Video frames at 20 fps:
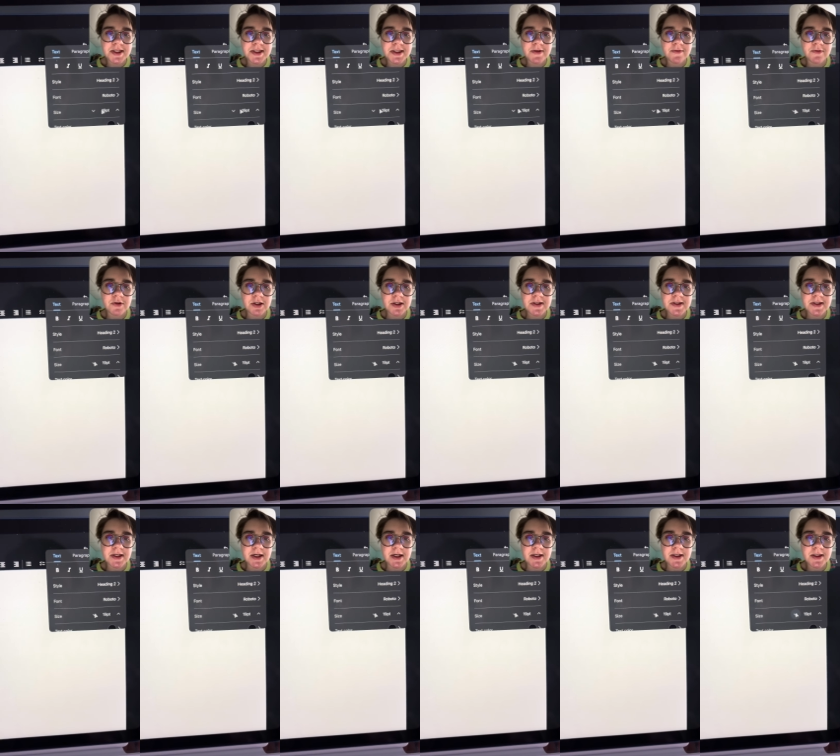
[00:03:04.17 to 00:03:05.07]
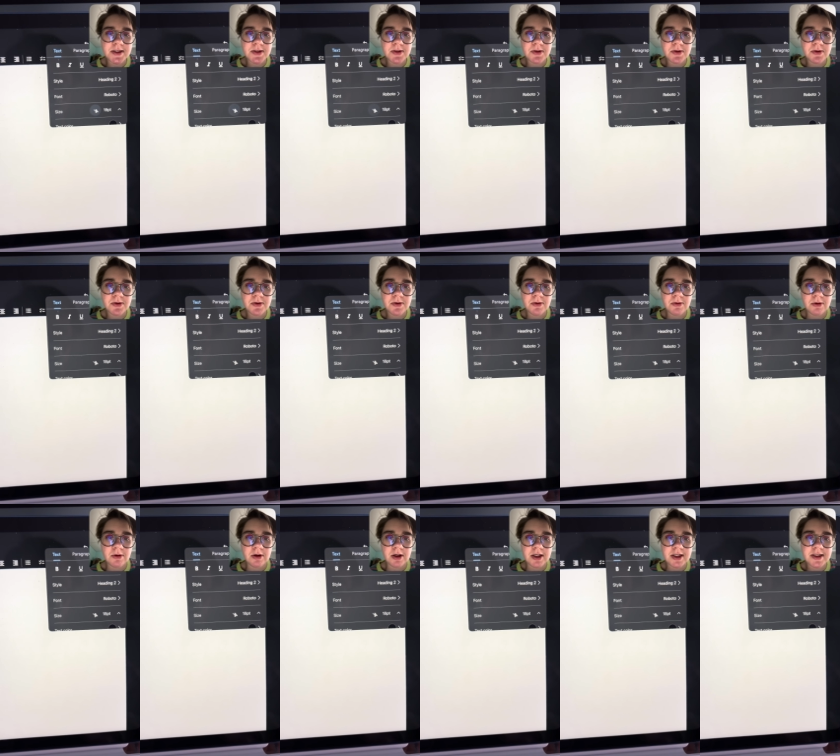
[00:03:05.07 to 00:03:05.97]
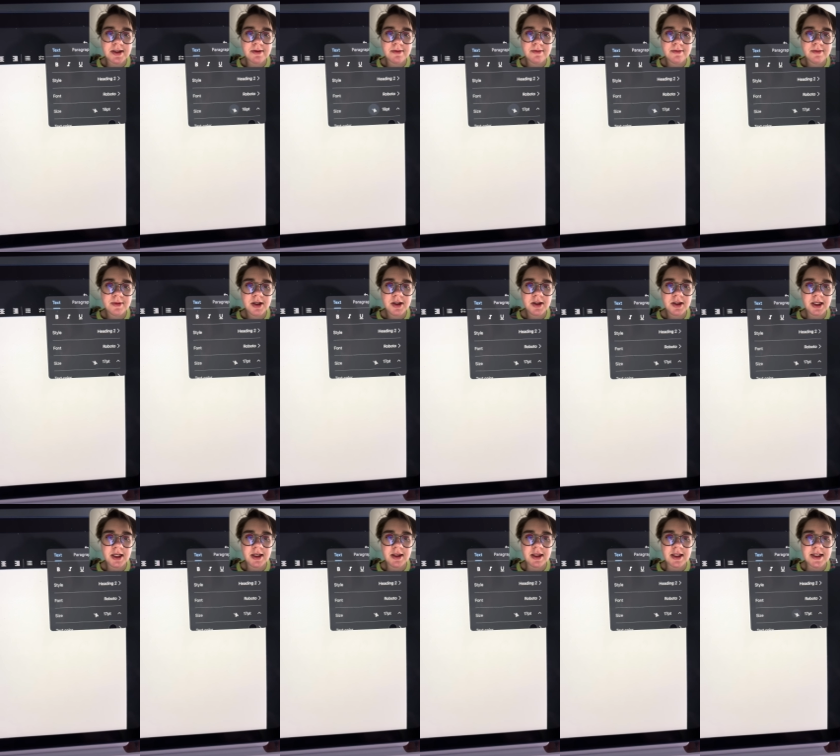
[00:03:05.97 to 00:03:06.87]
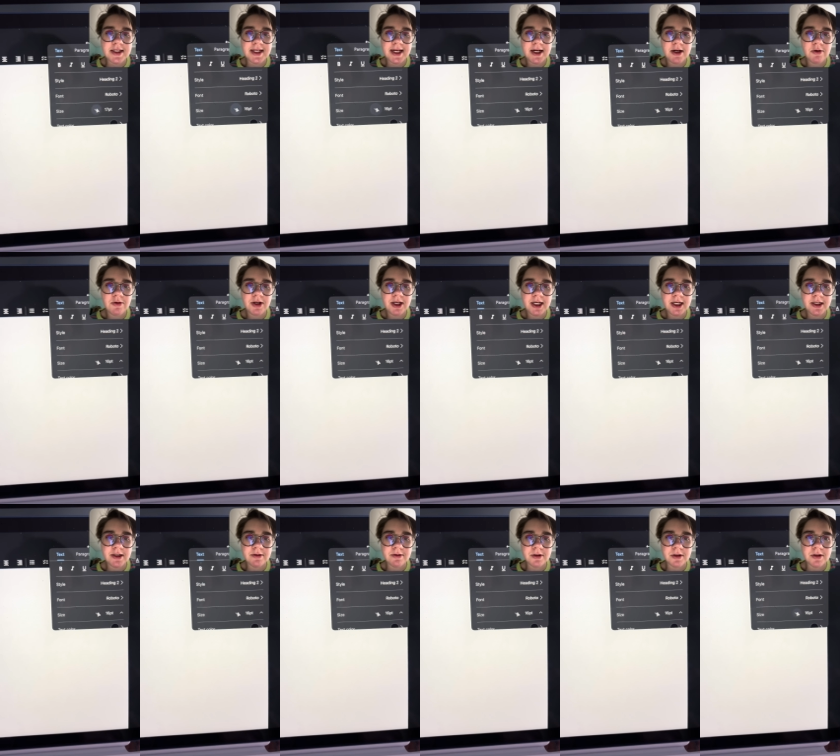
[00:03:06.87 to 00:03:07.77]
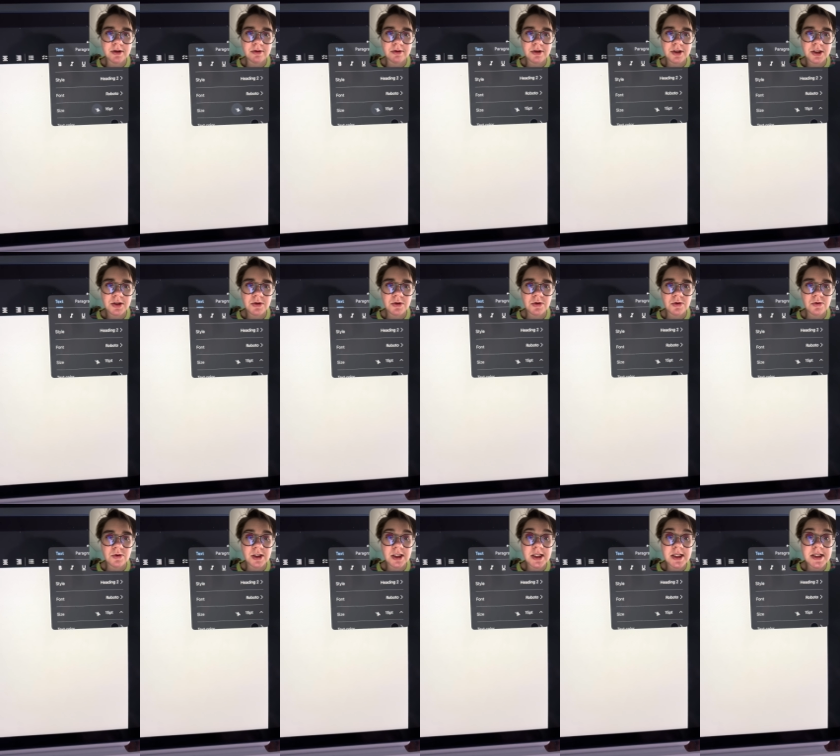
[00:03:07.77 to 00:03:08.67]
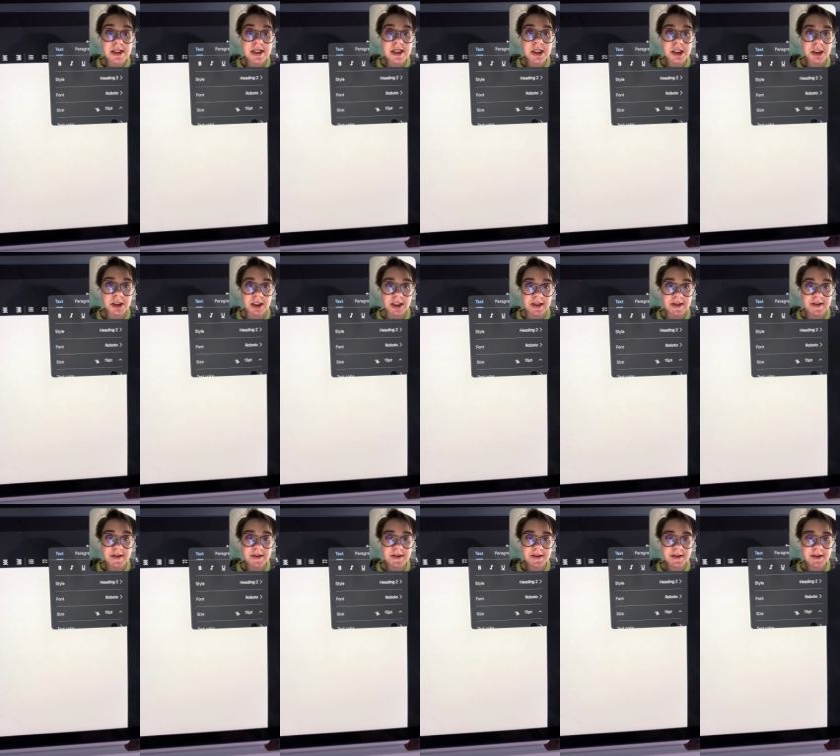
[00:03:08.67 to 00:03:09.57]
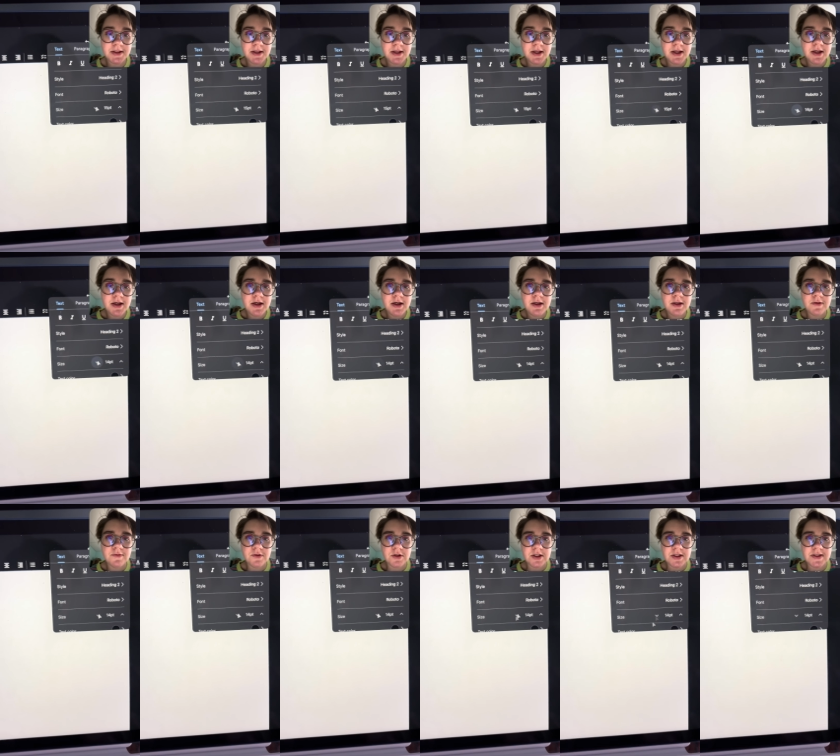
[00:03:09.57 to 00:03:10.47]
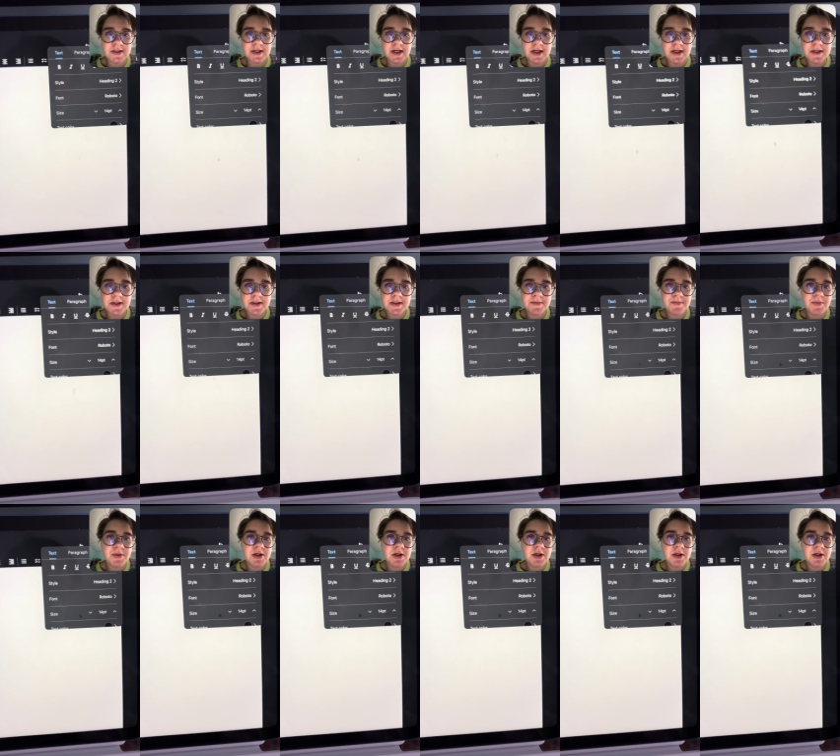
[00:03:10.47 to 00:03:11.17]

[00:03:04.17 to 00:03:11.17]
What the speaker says: the font size, or click the down arrow to decrease the font size.